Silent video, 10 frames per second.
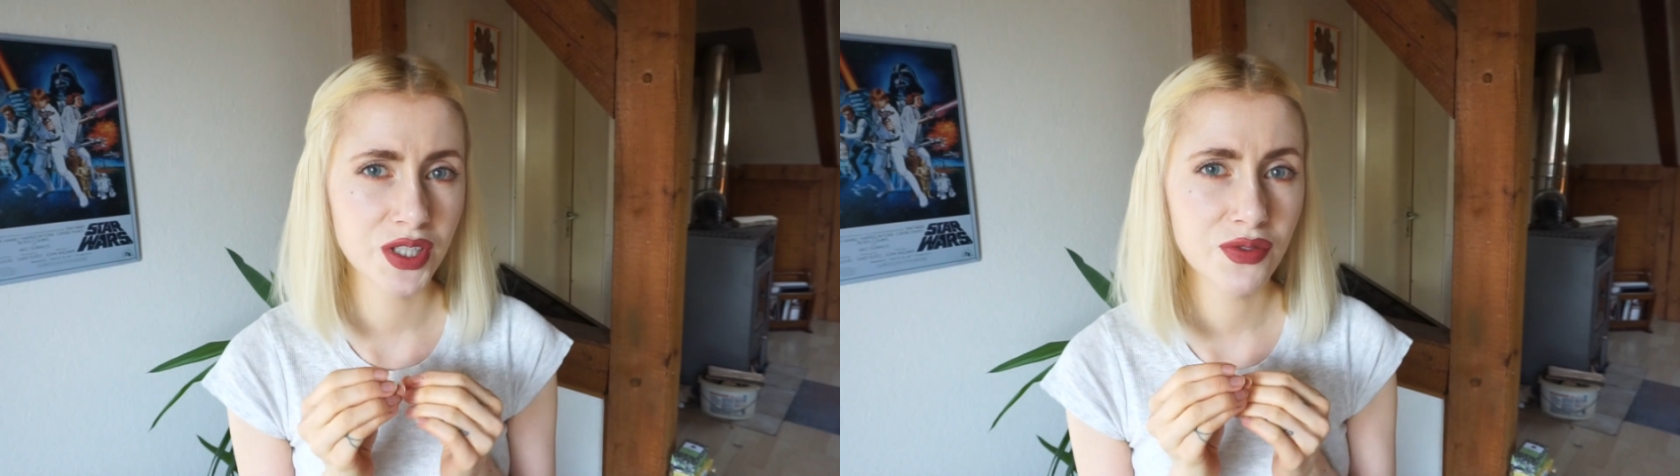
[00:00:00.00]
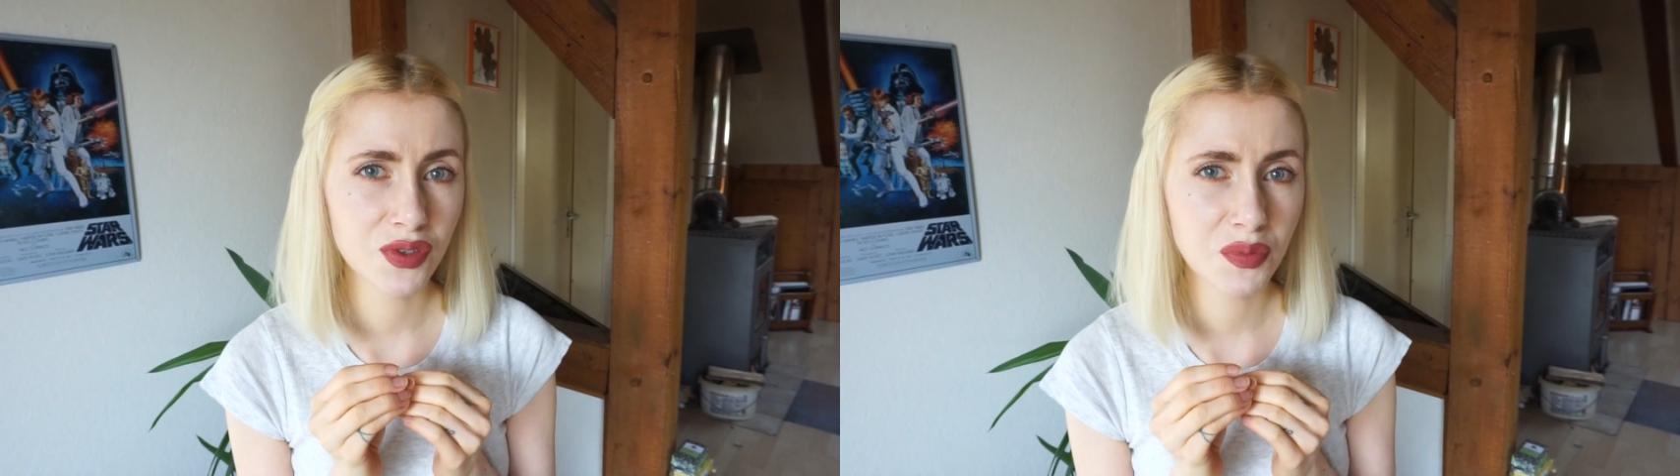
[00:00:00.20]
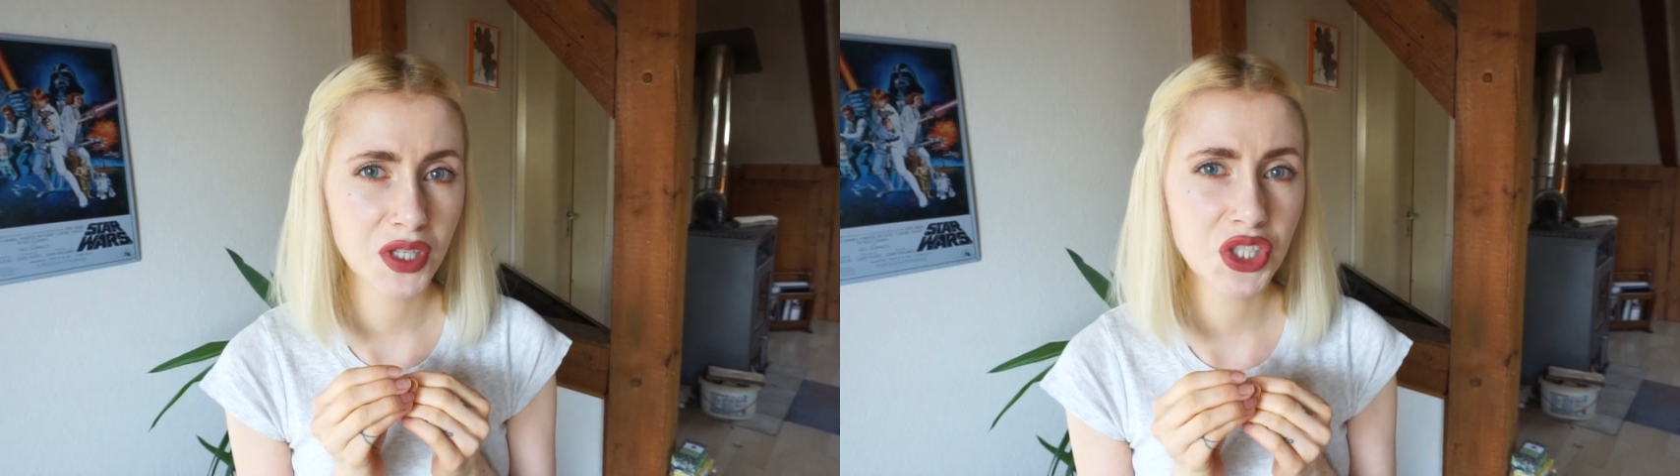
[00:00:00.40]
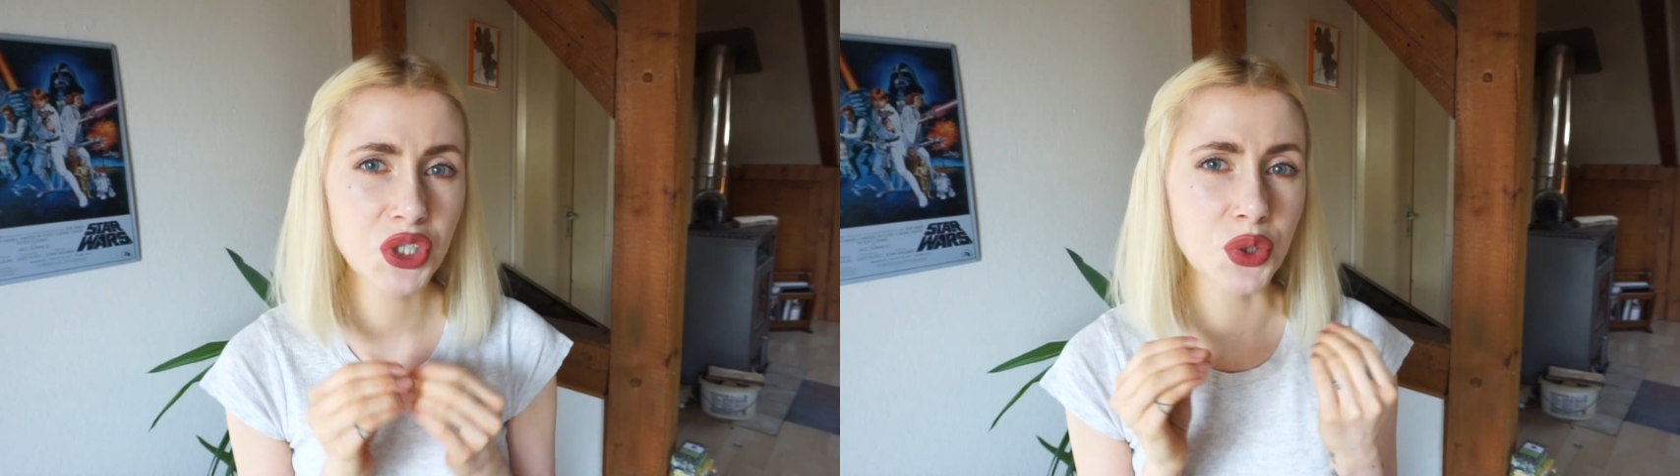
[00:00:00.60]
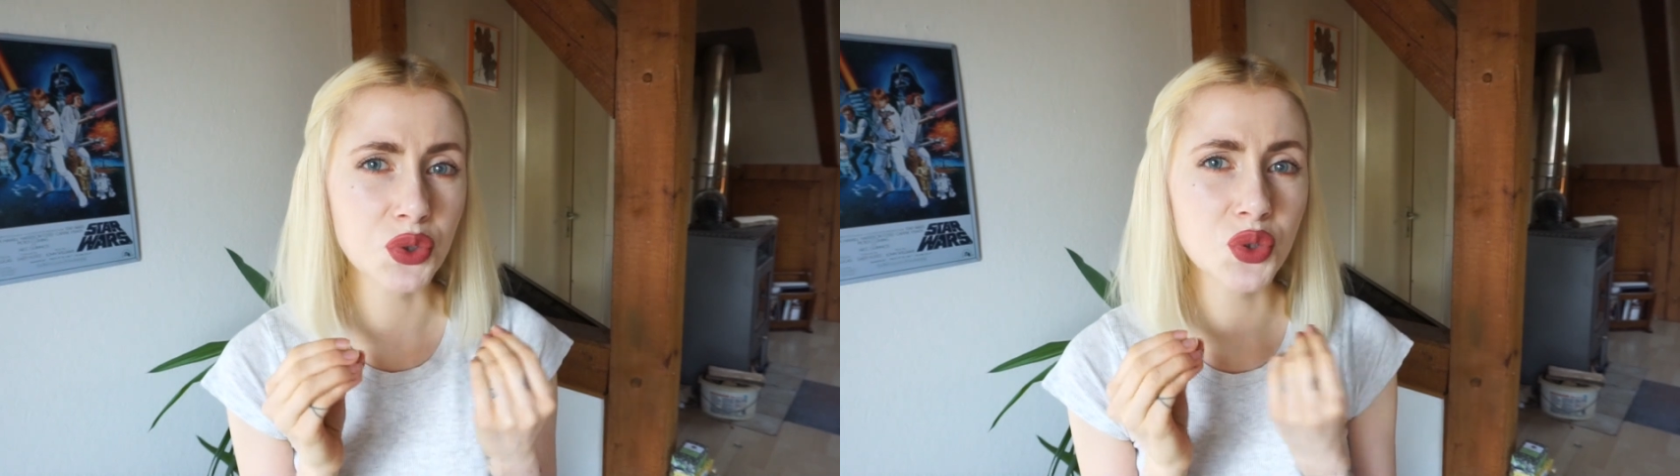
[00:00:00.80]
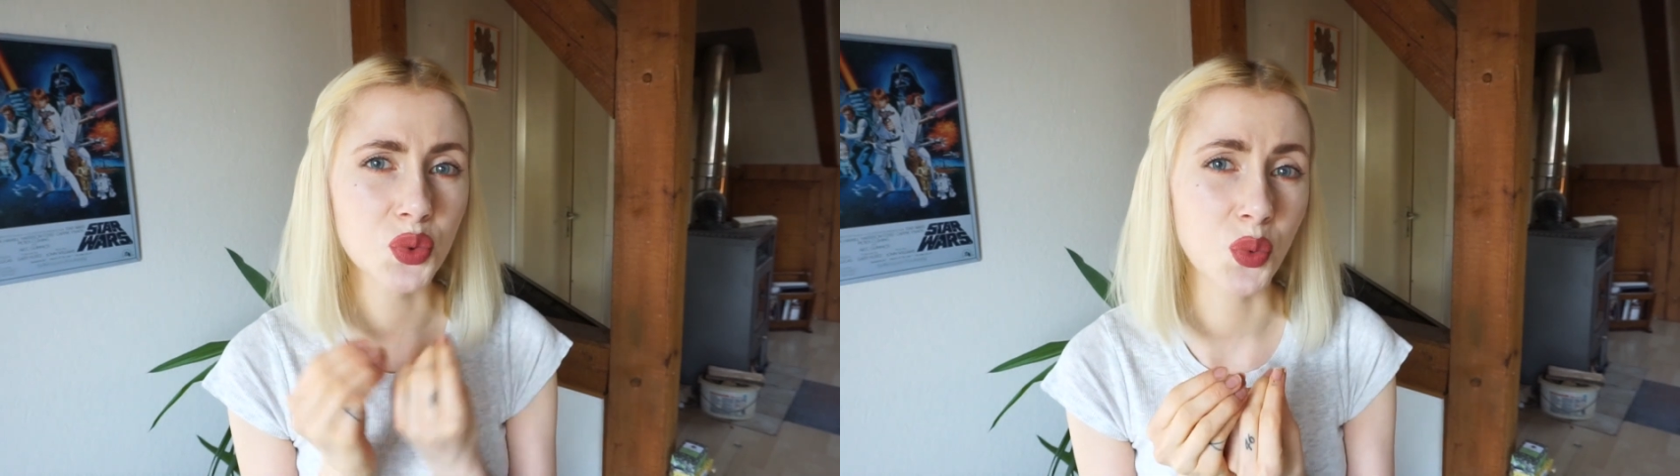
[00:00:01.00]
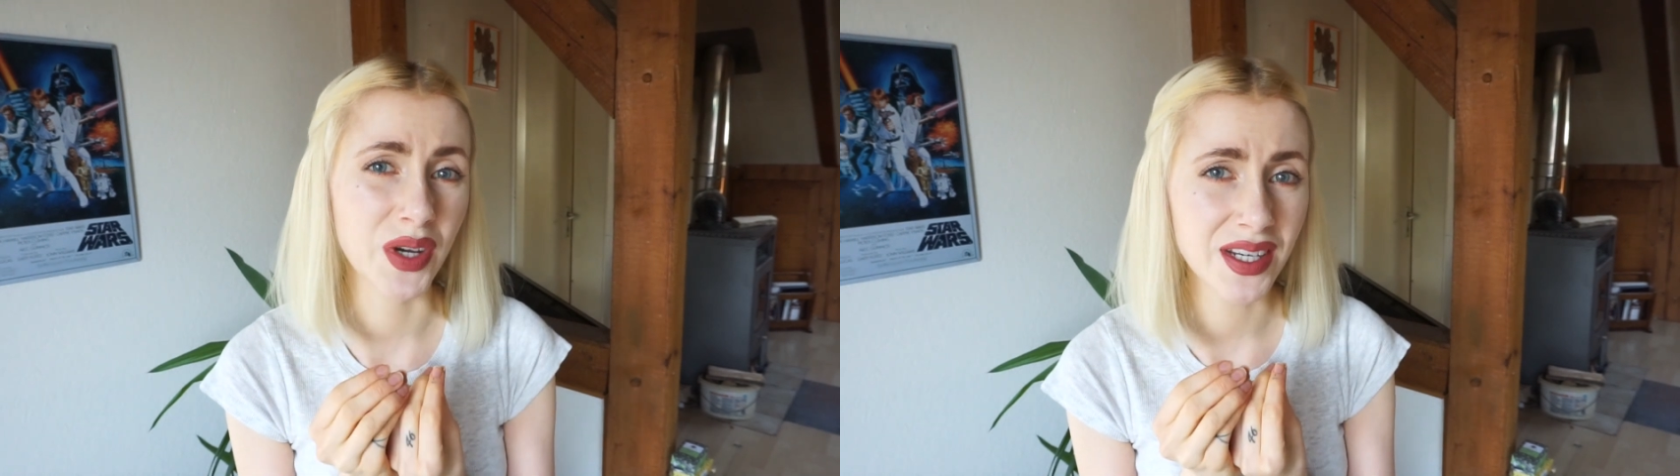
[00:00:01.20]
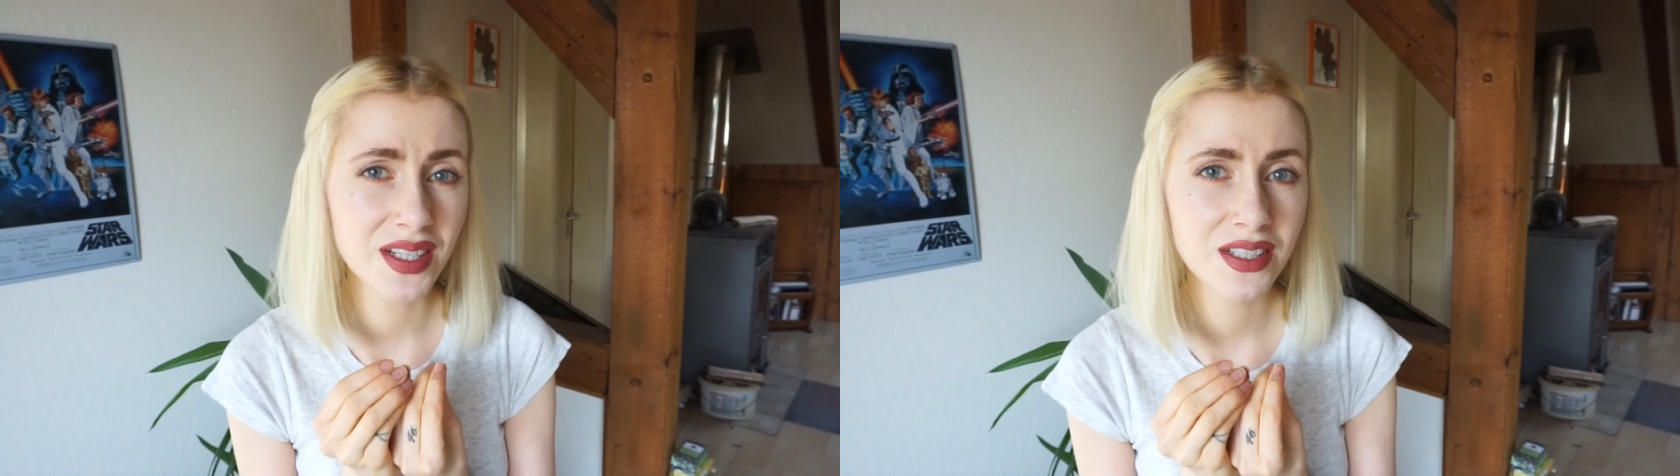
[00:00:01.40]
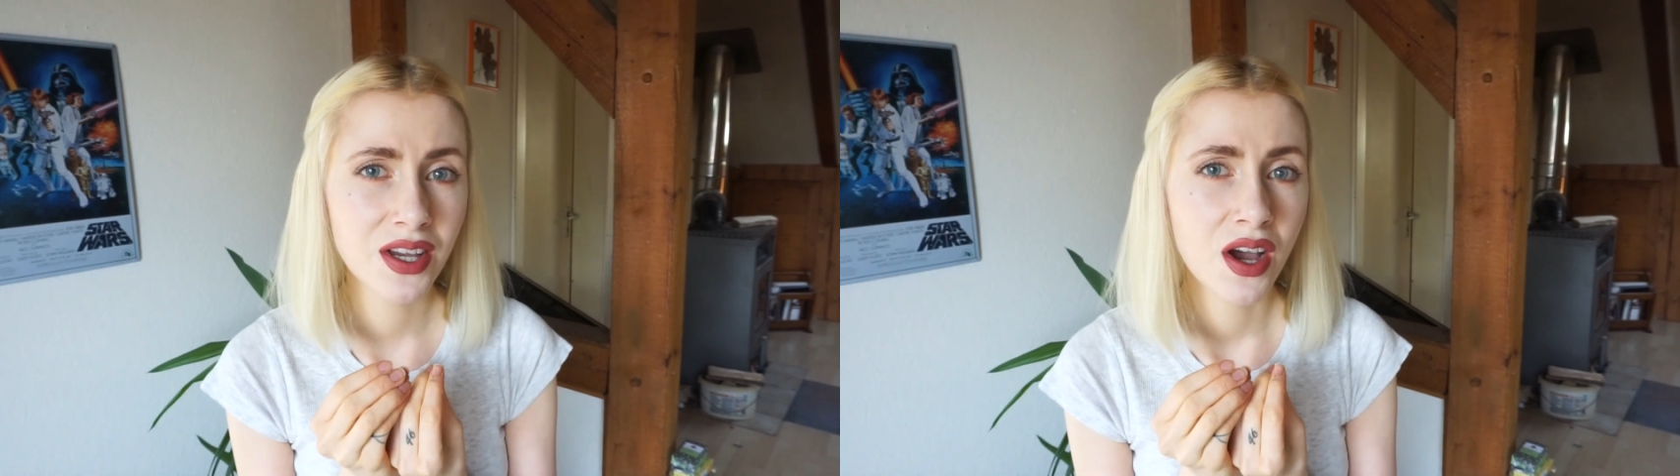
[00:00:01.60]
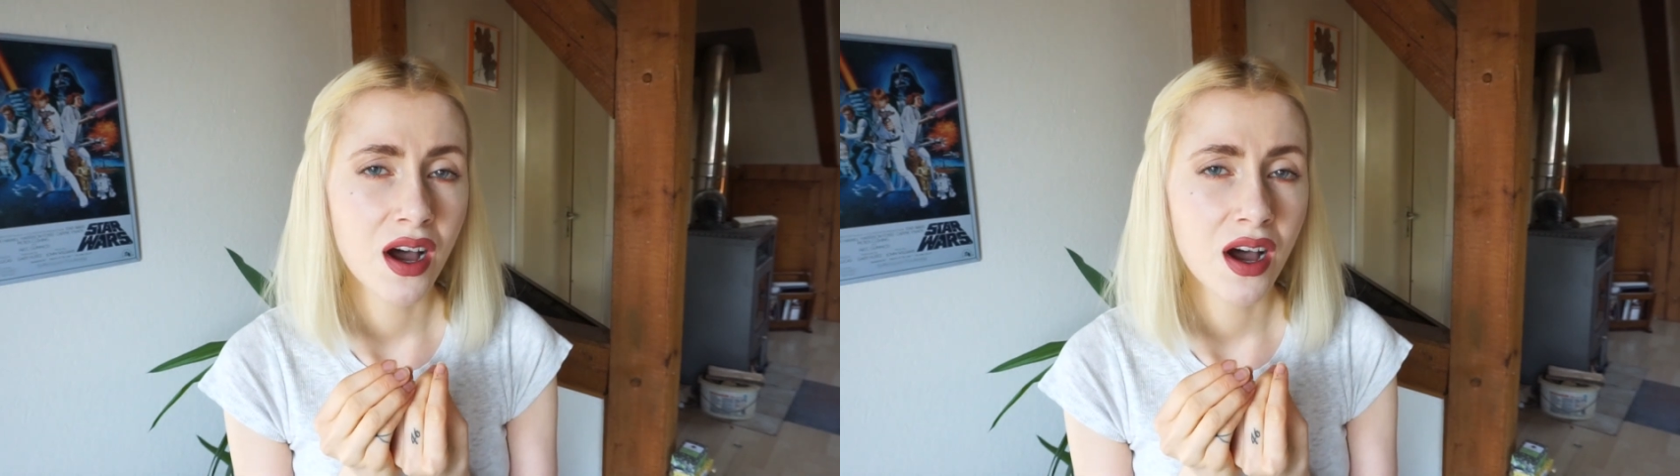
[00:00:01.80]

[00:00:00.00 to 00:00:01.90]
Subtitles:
for me, too sweet.